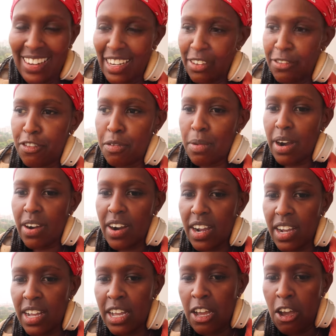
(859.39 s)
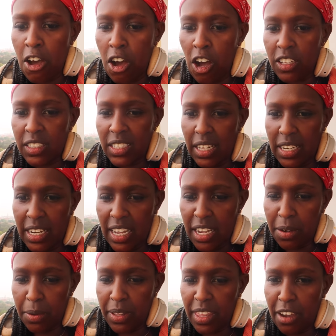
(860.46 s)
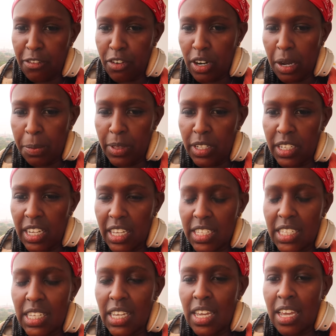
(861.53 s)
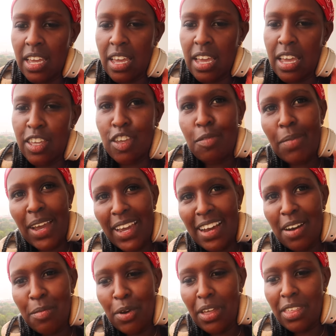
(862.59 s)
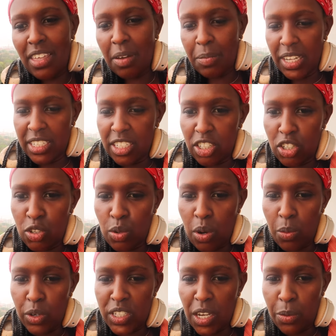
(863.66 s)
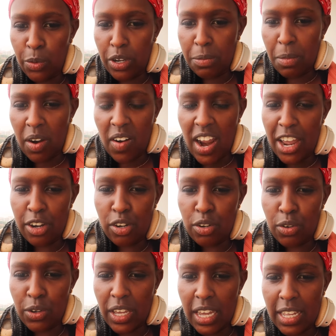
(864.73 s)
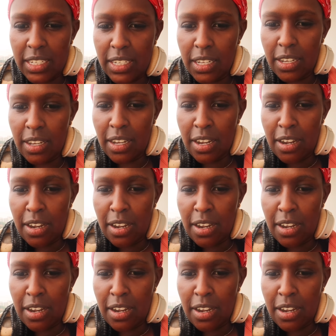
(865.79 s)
leave for Mara on Sunday and we're there for a couple of days. You might come with, I might just do a what I wore in Mara, I don't know yet.